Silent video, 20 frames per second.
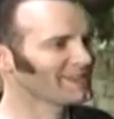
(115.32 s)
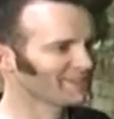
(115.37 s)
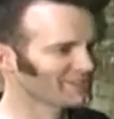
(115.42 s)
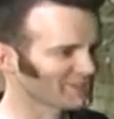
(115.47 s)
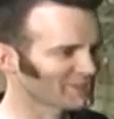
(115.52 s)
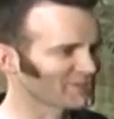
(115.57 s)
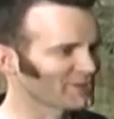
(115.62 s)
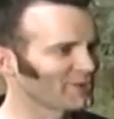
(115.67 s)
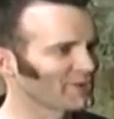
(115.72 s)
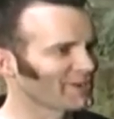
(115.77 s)
is a
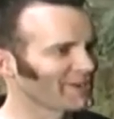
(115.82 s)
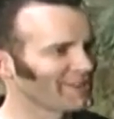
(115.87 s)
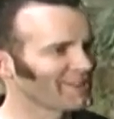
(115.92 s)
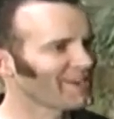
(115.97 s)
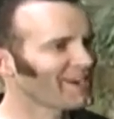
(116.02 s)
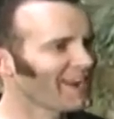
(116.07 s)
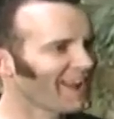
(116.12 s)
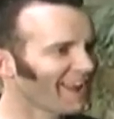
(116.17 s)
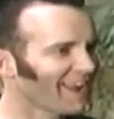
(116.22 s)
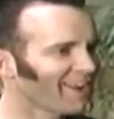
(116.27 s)
skookie.
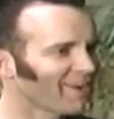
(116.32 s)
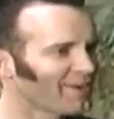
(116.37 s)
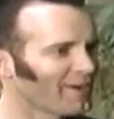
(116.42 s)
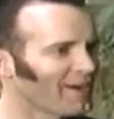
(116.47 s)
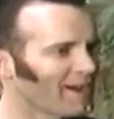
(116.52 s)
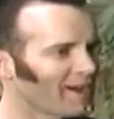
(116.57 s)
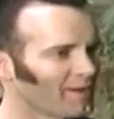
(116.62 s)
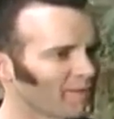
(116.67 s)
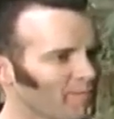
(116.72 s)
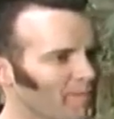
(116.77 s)
They're a hanging
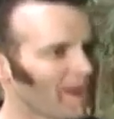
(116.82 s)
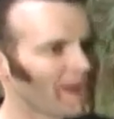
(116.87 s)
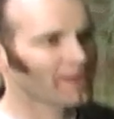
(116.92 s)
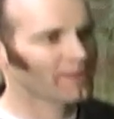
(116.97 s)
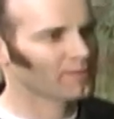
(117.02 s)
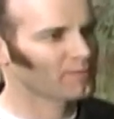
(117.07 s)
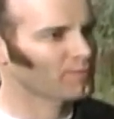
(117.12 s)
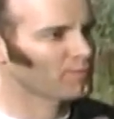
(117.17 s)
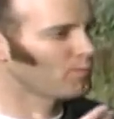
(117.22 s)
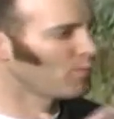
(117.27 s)
around,
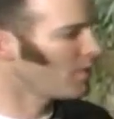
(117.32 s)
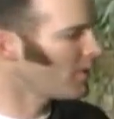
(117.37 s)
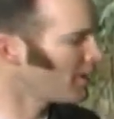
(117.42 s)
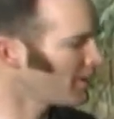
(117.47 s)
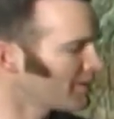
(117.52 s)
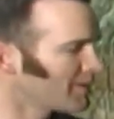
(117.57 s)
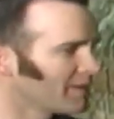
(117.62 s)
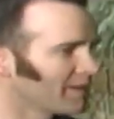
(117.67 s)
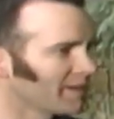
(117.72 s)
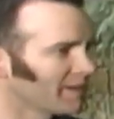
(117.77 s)
mouth
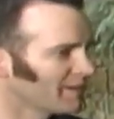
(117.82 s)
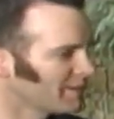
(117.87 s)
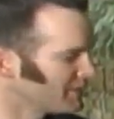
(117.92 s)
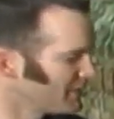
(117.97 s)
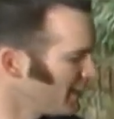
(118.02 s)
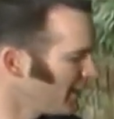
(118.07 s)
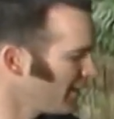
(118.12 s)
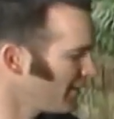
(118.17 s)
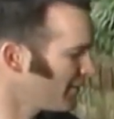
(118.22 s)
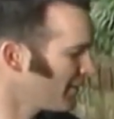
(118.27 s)
watering,
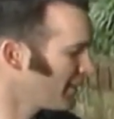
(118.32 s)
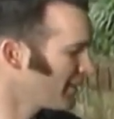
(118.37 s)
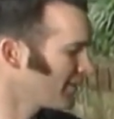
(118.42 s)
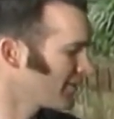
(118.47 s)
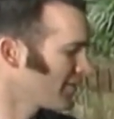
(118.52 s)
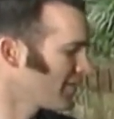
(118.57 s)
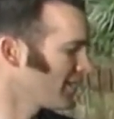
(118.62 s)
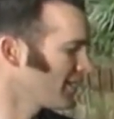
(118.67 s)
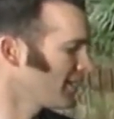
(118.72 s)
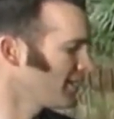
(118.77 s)
salivating,
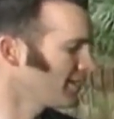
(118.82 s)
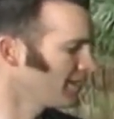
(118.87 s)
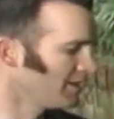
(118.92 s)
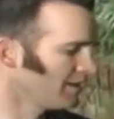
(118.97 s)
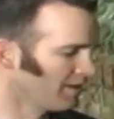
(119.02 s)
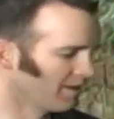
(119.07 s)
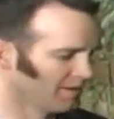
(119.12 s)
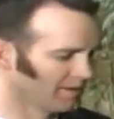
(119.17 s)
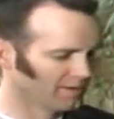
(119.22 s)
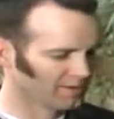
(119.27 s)
ready.
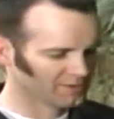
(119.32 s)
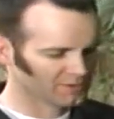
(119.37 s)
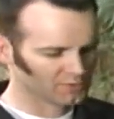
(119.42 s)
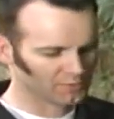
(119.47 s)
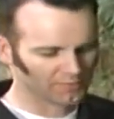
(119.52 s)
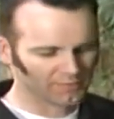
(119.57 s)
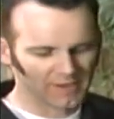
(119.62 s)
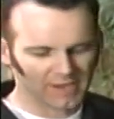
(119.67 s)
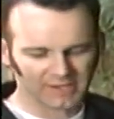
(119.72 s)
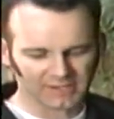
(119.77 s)
So
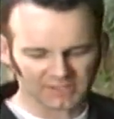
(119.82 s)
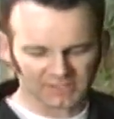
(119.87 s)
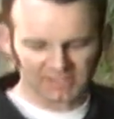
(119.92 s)
we've got a